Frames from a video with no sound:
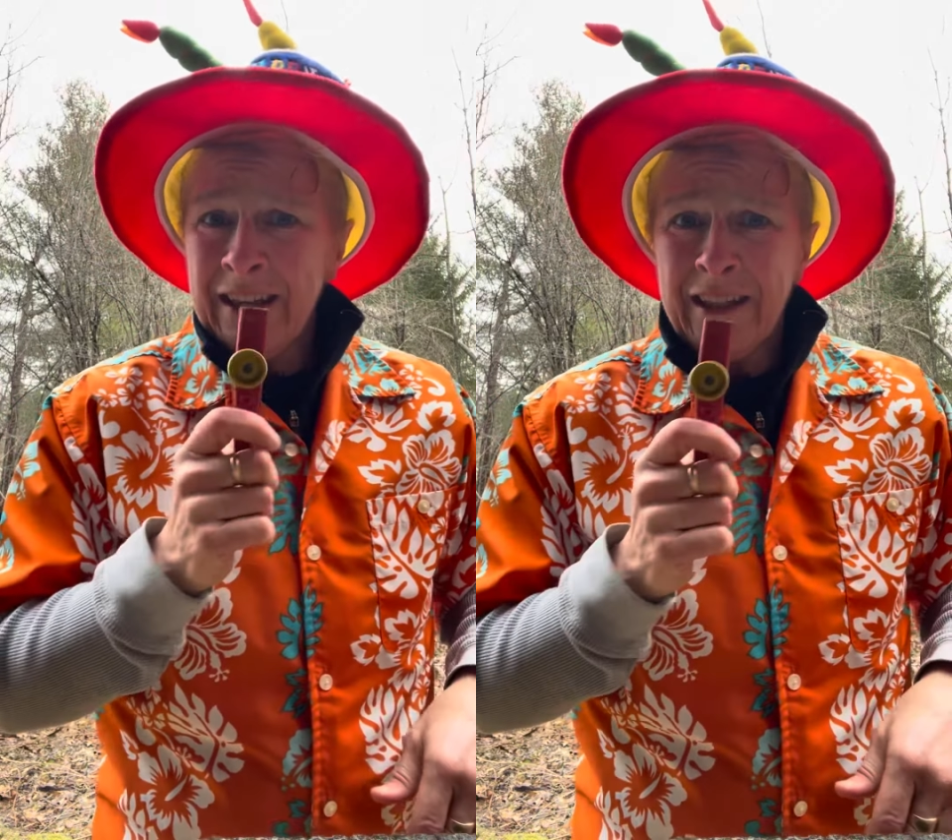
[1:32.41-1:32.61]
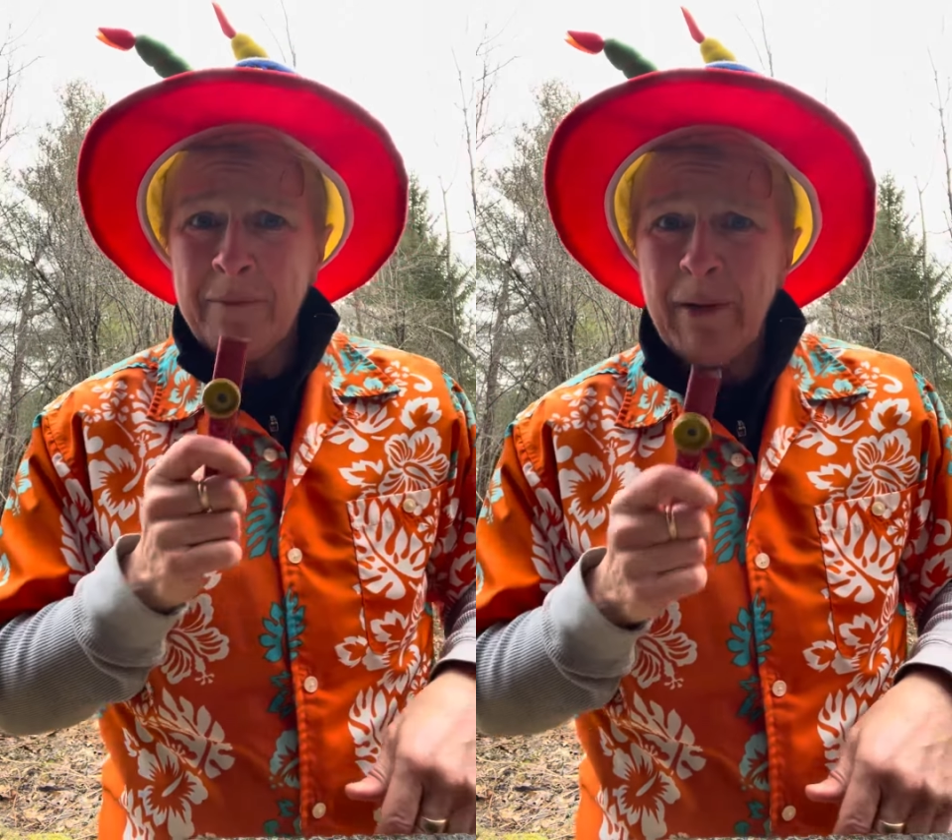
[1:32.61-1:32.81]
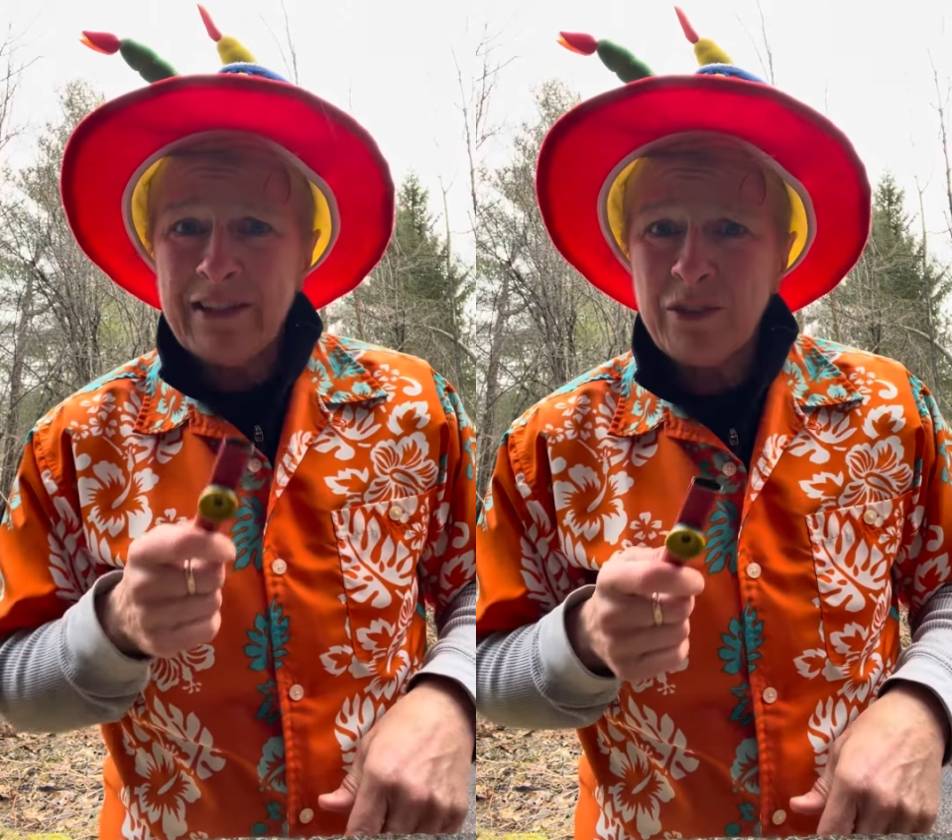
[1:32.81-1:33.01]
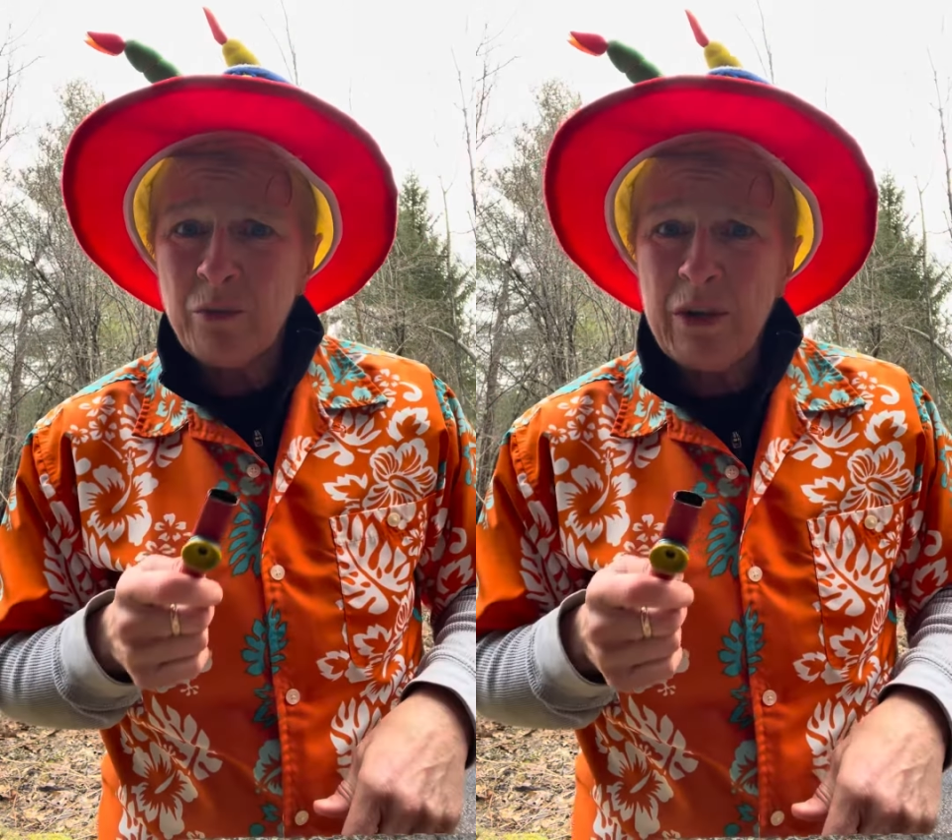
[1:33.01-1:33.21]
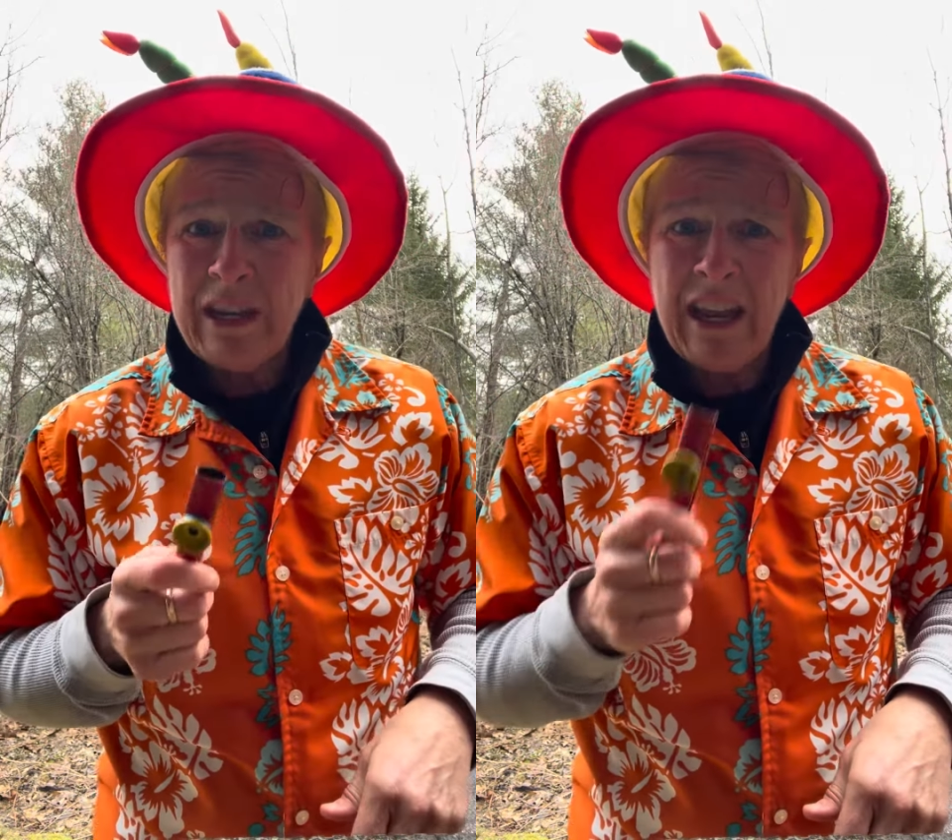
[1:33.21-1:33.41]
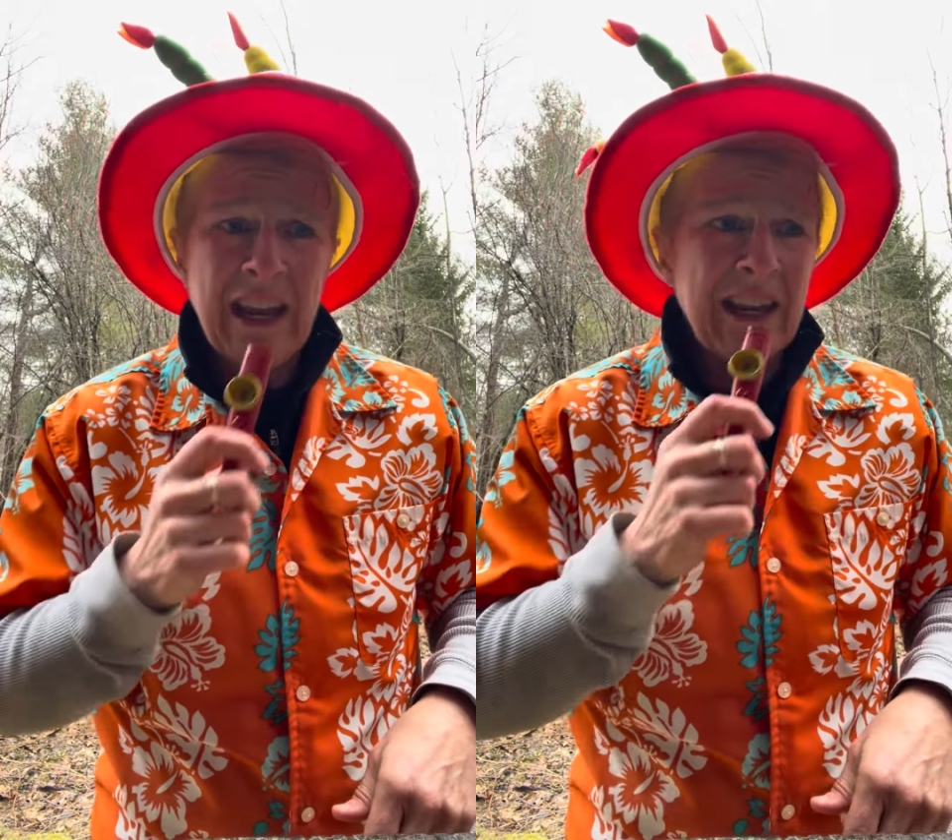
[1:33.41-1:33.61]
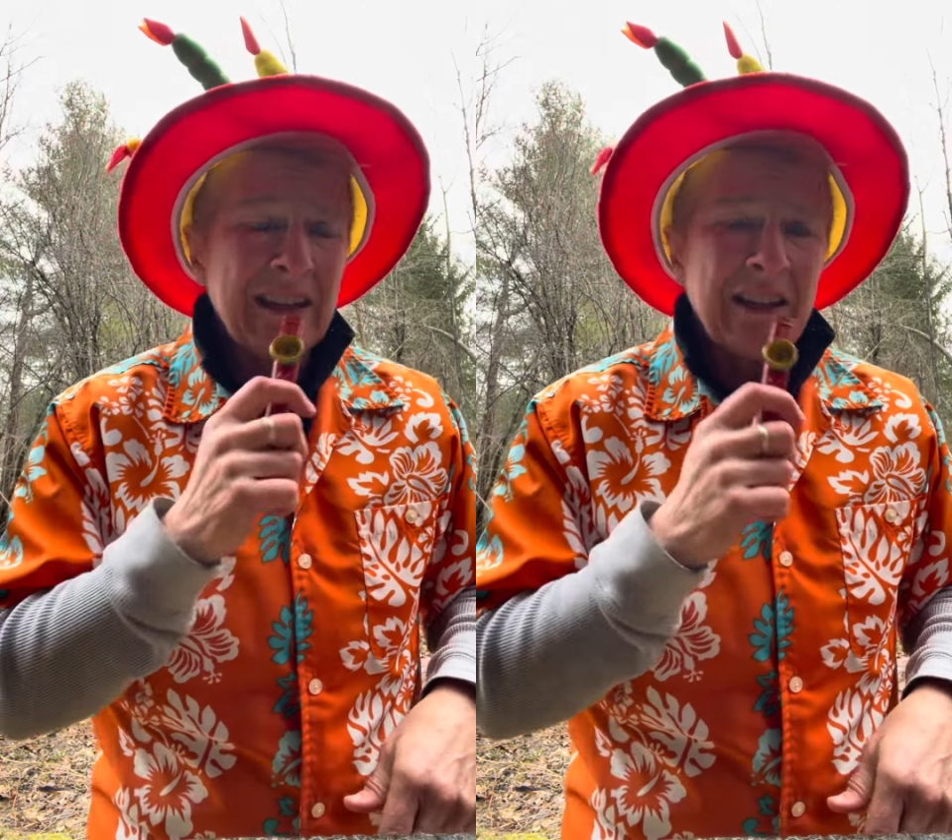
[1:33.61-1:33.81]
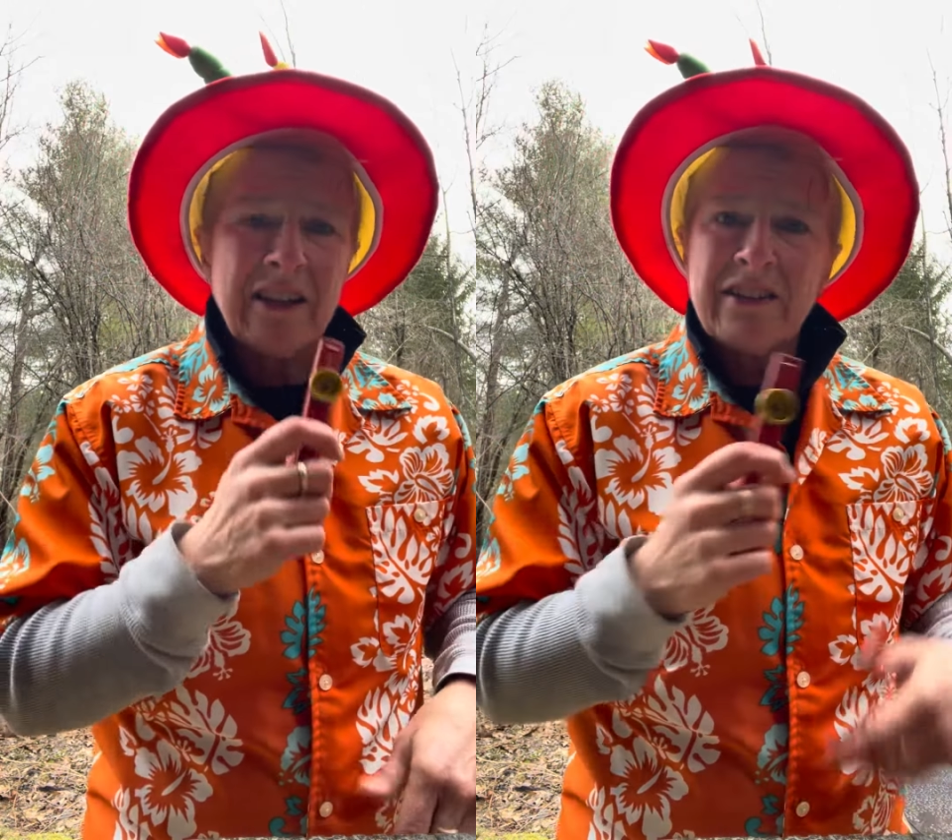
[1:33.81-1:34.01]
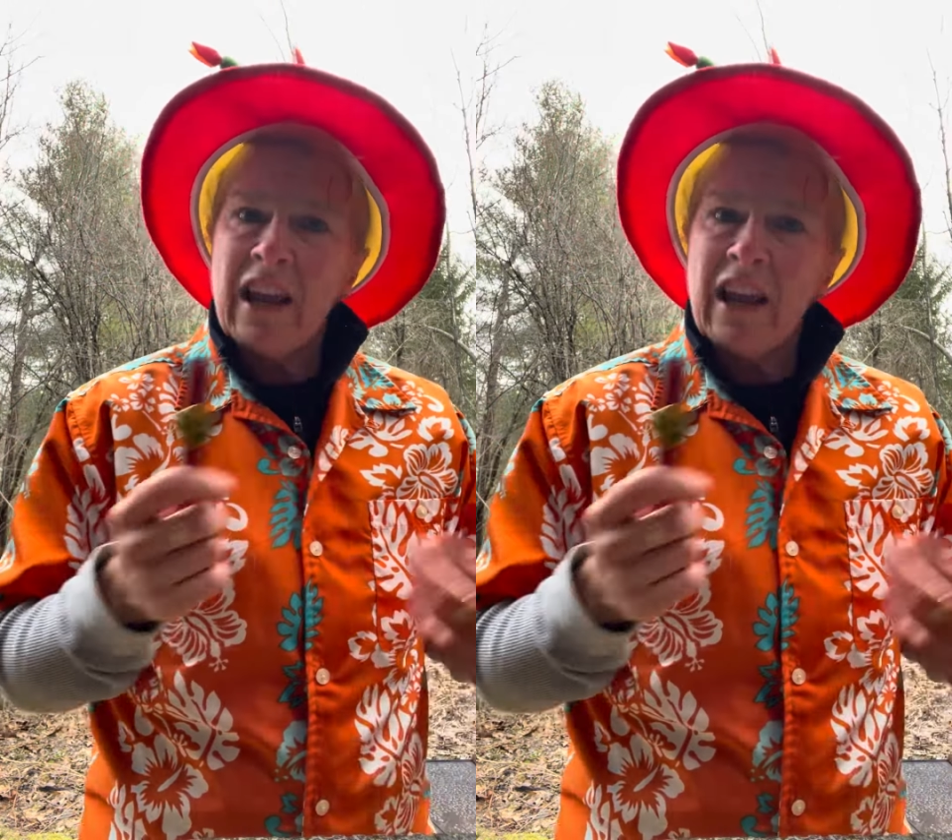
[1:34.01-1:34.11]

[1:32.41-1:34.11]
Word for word: the best we can because